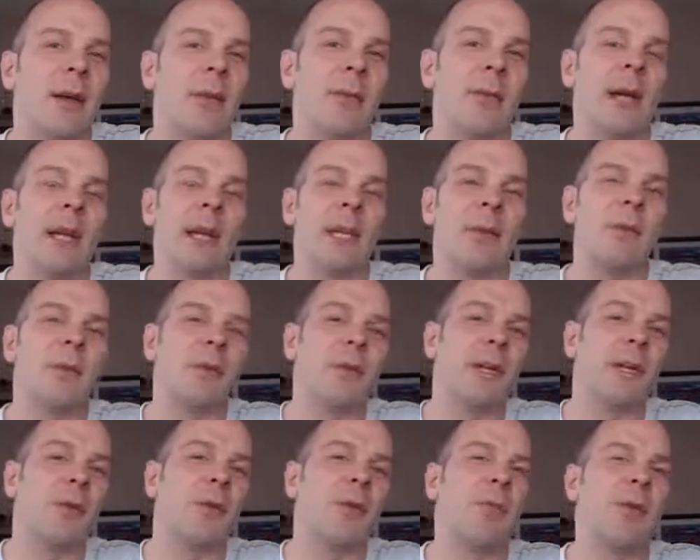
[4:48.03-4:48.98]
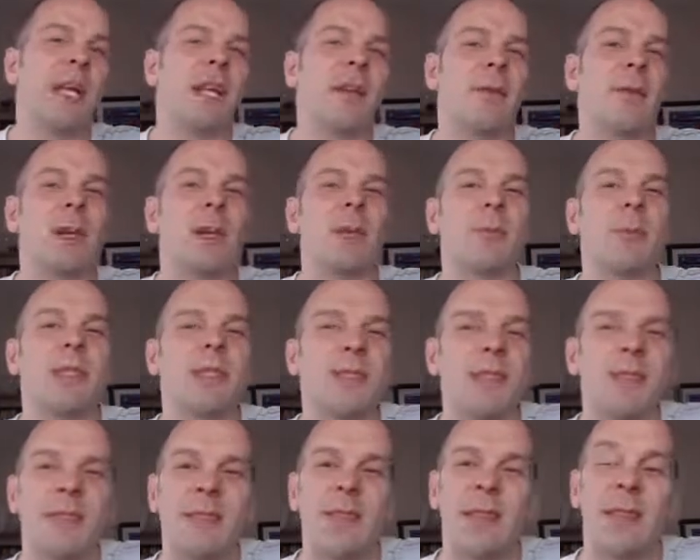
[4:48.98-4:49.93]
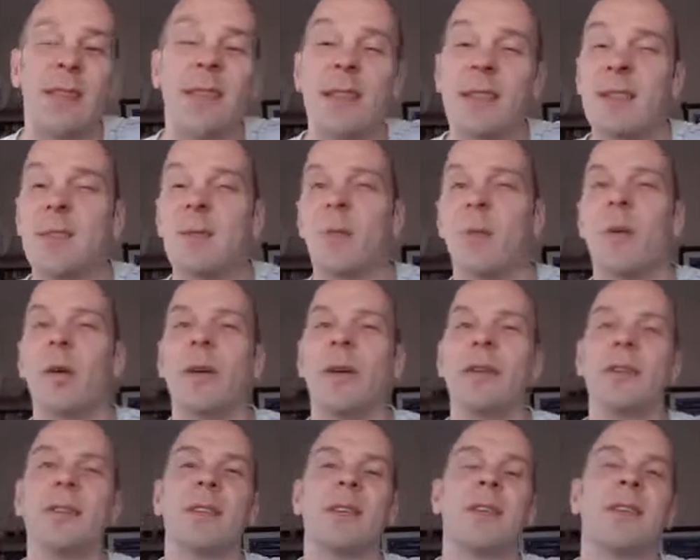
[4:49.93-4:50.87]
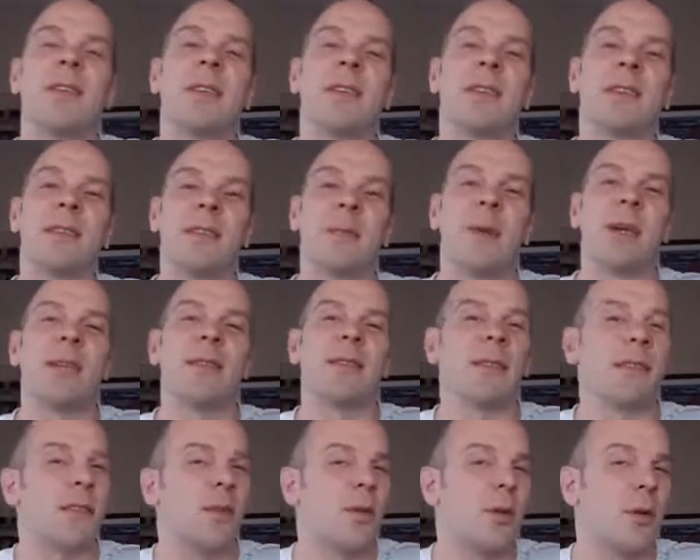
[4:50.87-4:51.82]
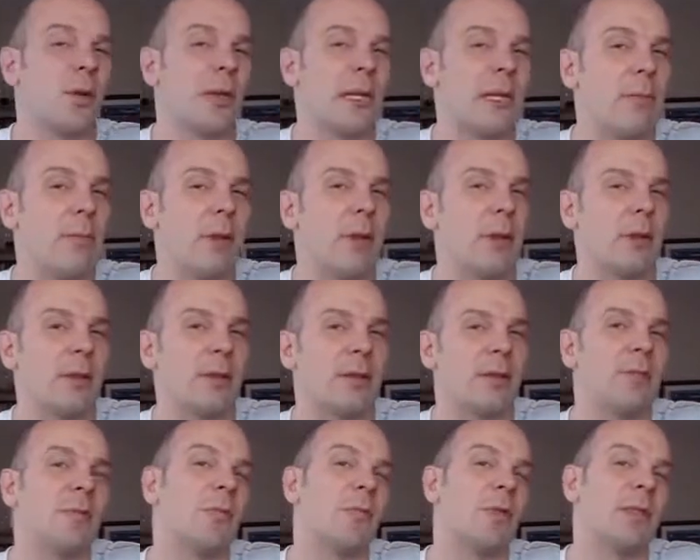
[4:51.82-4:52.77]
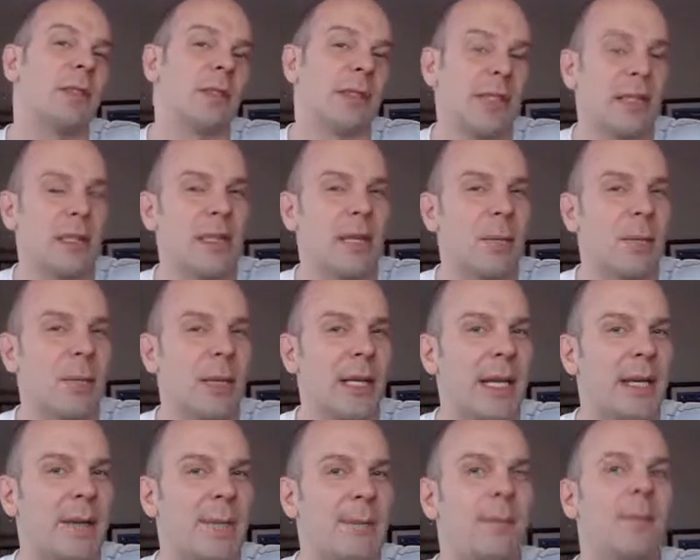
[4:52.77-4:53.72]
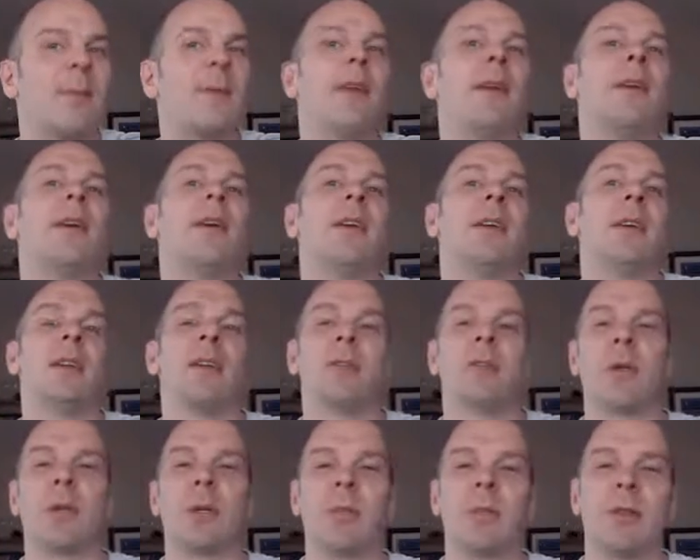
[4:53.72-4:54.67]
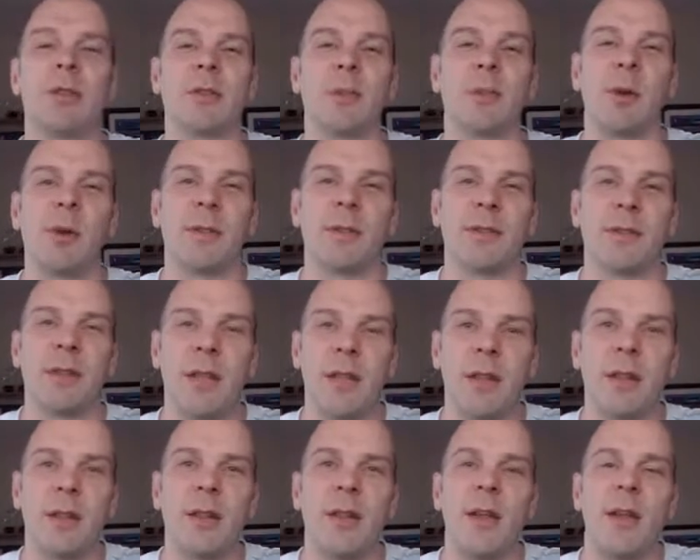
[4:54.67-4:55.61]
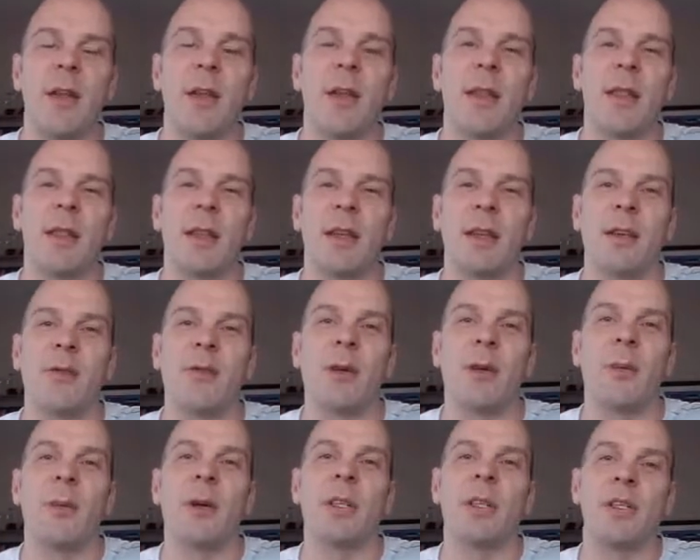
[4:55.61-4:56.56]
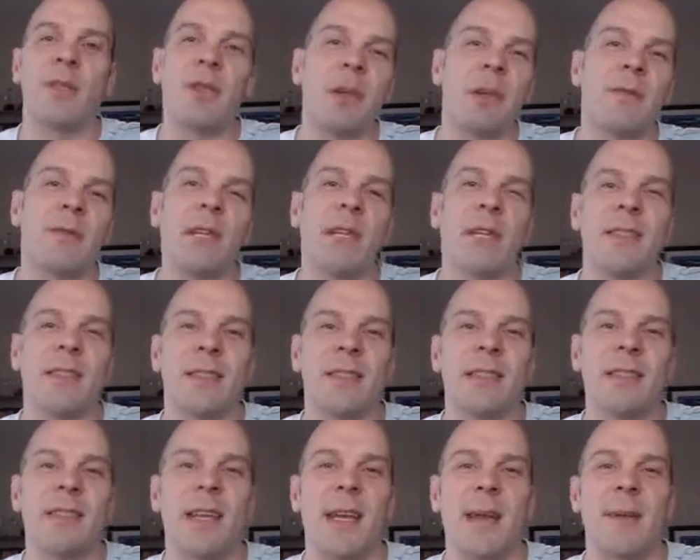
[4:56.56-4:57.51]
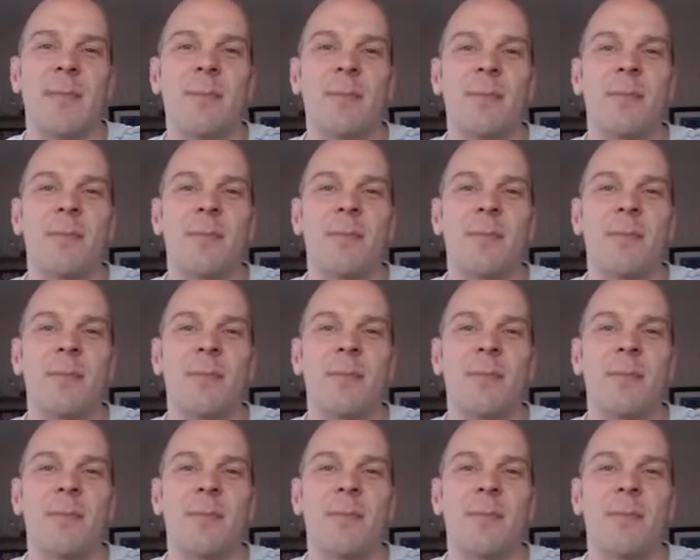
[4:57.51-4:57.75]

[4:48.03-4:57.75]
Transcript: My name's Peter with BlackRock Business, and this was customizing your email receipt template in QuickBooks Point of Sale. Thank you very much. You have an excellent day.